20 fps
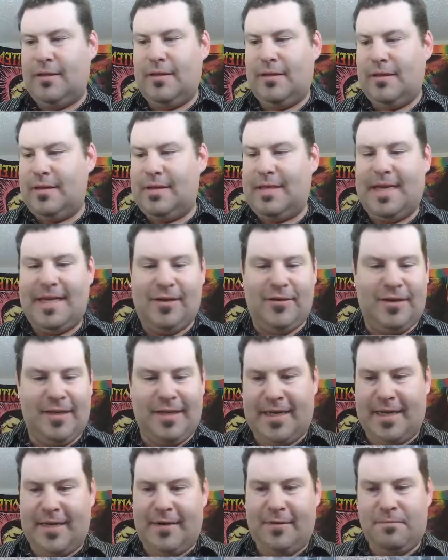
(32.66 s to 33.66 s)
takeout
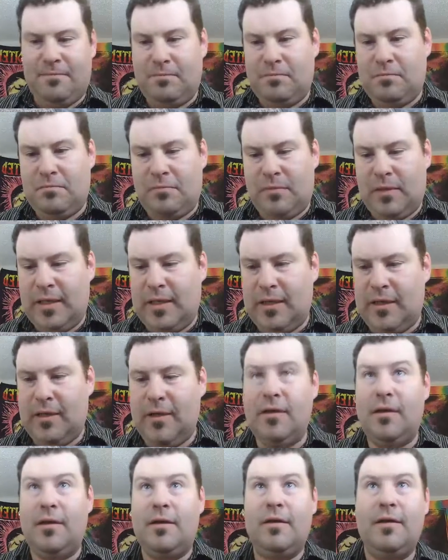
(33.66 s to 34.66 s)
container,
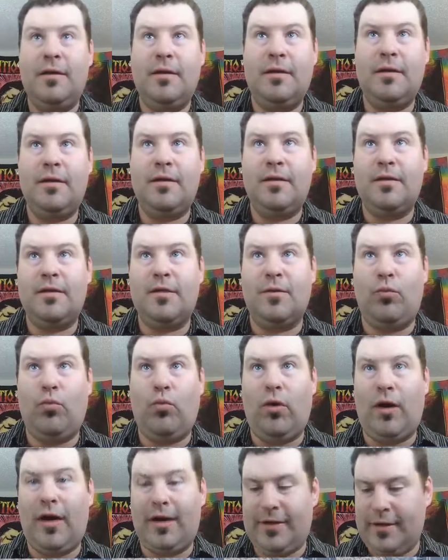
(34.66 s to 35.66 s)
some
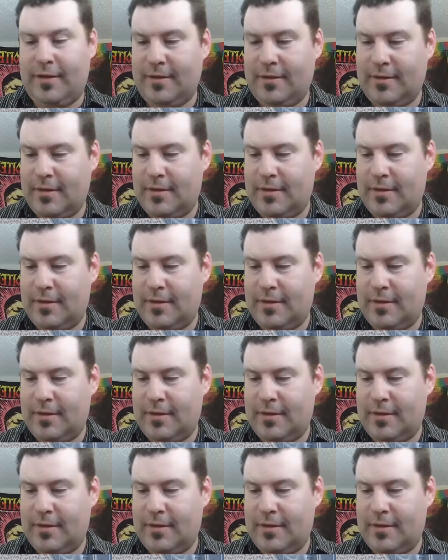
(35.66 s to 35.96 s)
water,